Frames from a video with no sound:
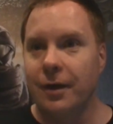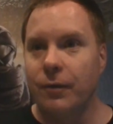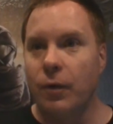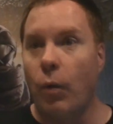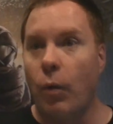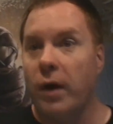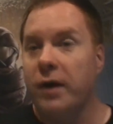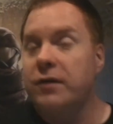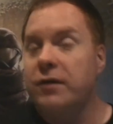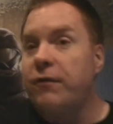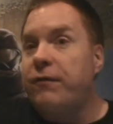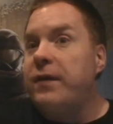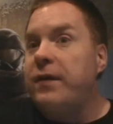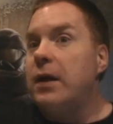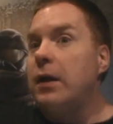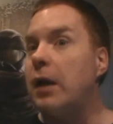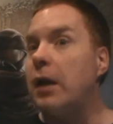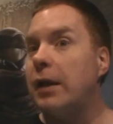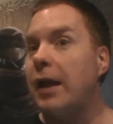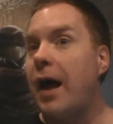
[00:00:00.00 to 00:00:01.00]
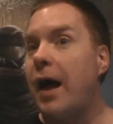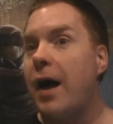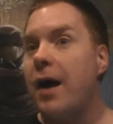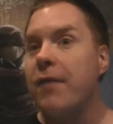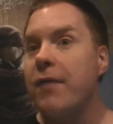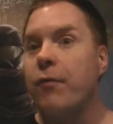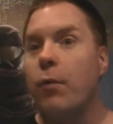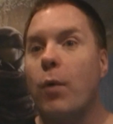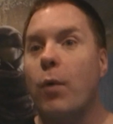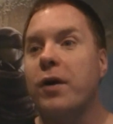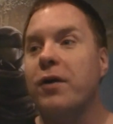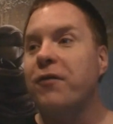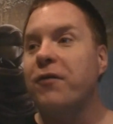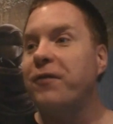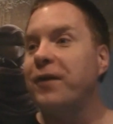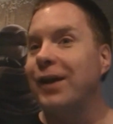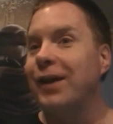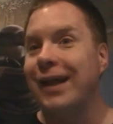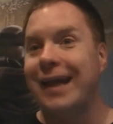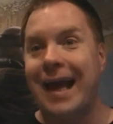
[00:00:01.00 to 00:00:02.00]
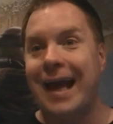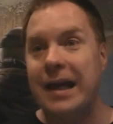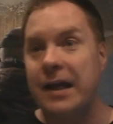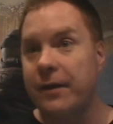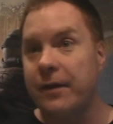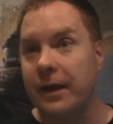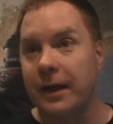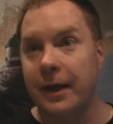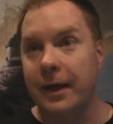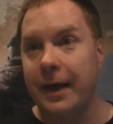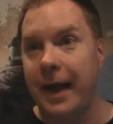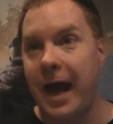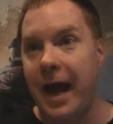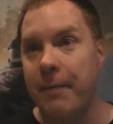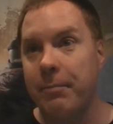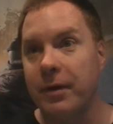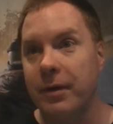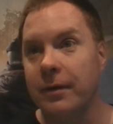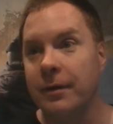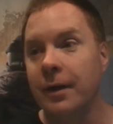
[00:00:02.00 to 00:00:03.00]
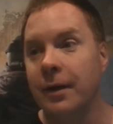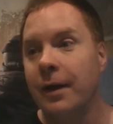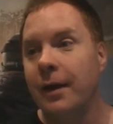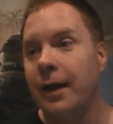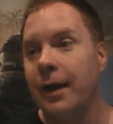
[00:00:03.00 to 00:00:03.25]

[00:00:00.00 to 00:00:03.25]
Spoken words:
We want it to feel alive. We want it to feel like anything can happen.